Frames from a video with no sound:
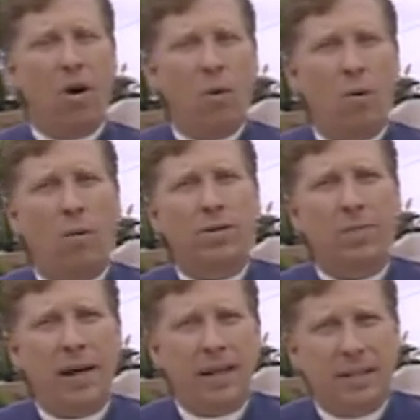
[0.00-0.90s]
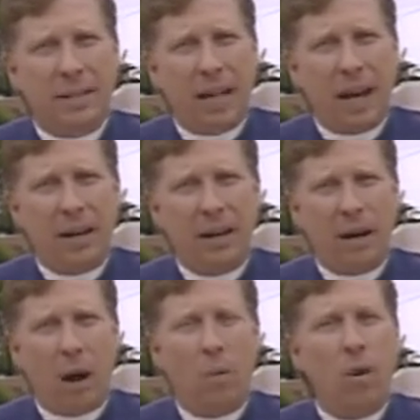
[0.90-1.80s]
what was being said
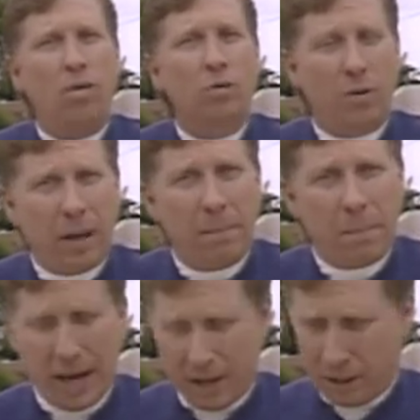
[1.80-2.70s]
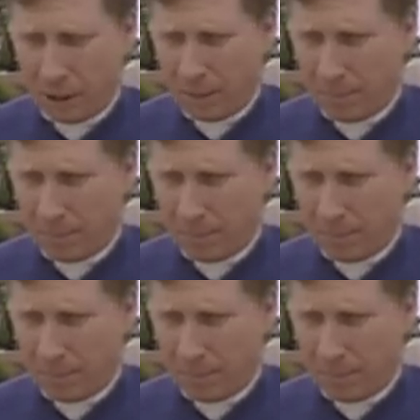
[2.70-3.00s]
and what was really meant.